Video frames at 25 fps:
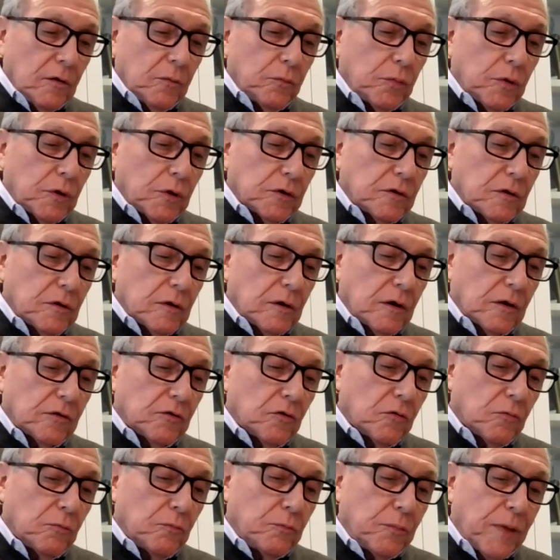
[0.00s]
But
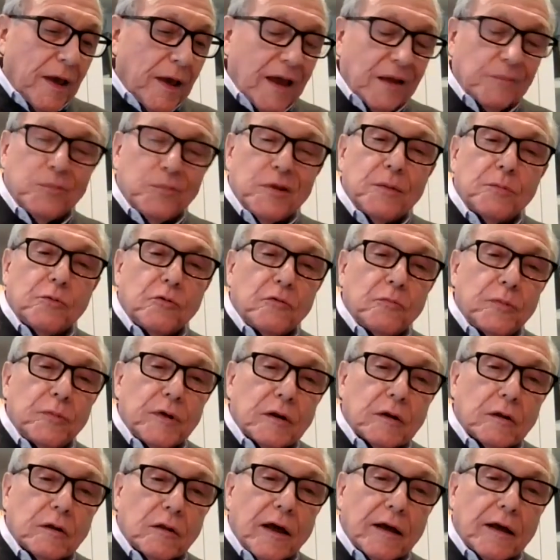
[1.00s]
other bad people have
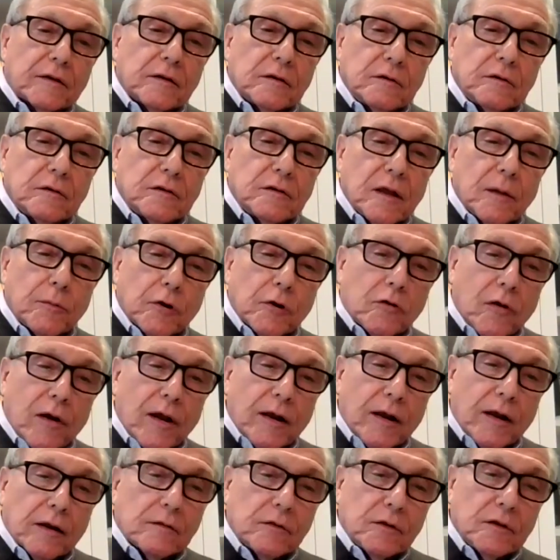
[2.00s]
been elected
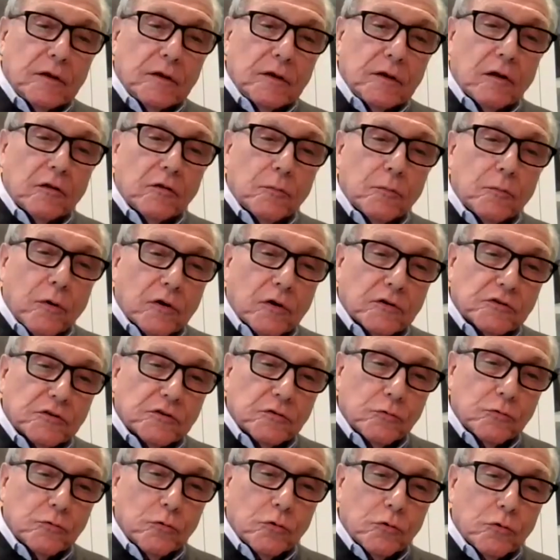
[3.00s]
democratically in other parts of
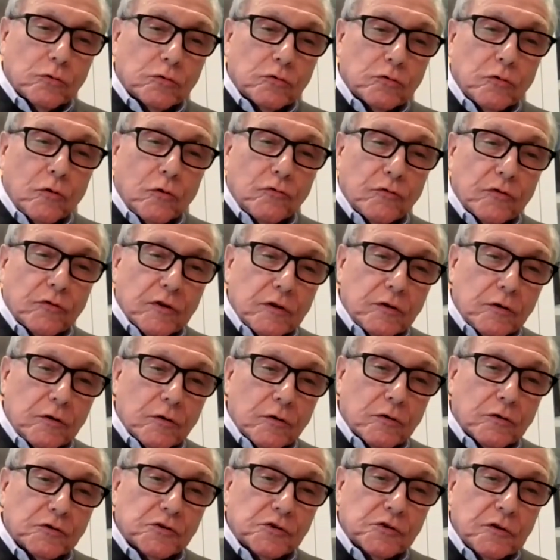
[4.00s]
the world over the
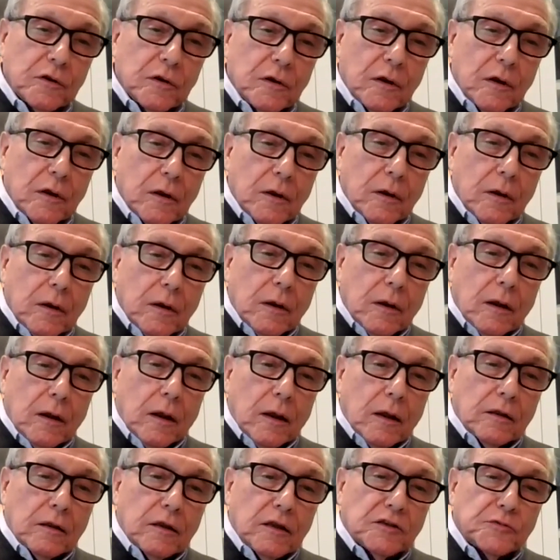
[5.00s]
years,
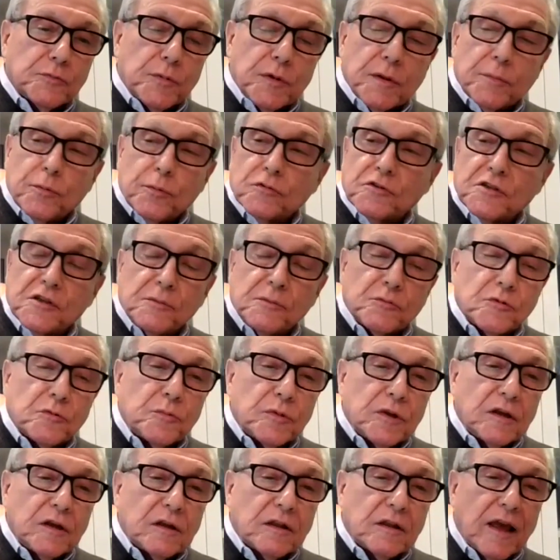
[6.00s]
and these people seem to
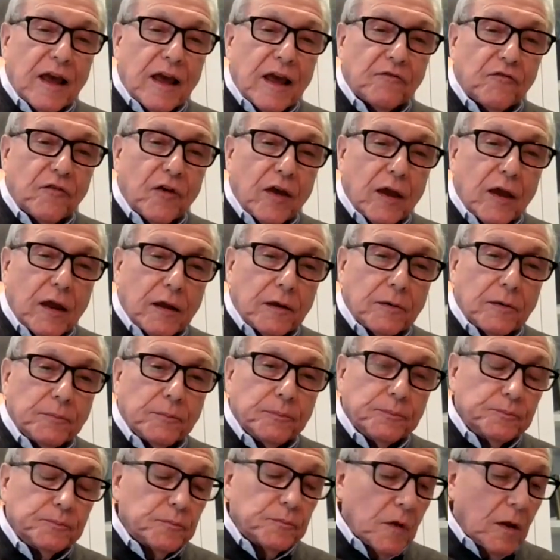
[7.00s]
be in that vein,
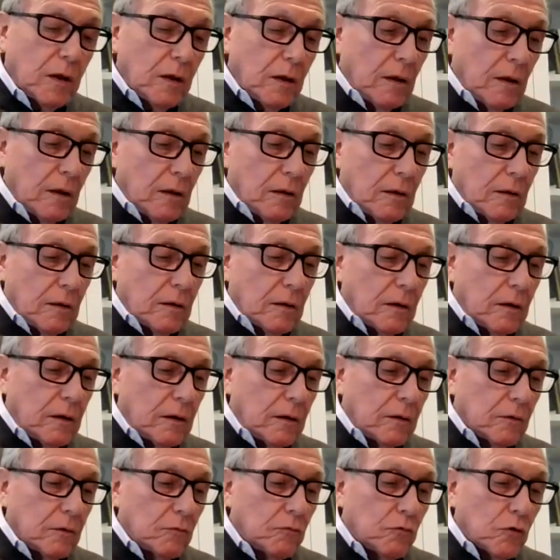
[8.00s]

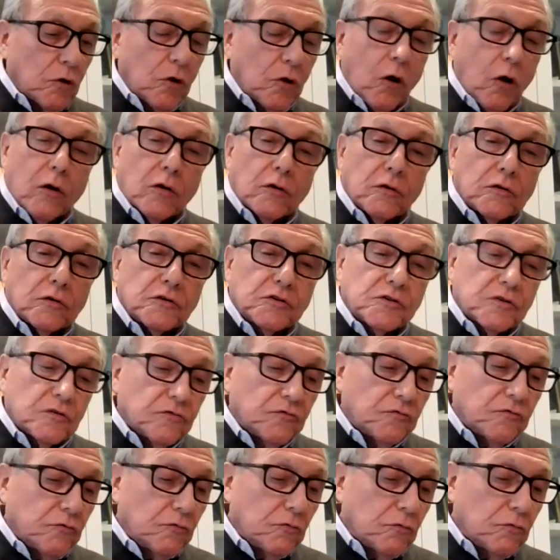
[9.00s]
regardless
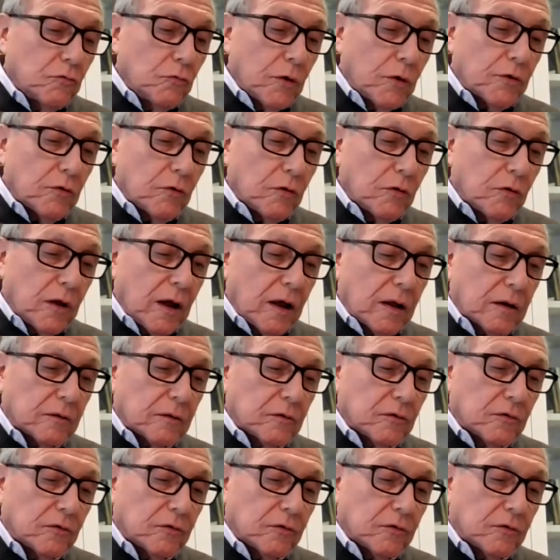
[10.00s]
of whether or not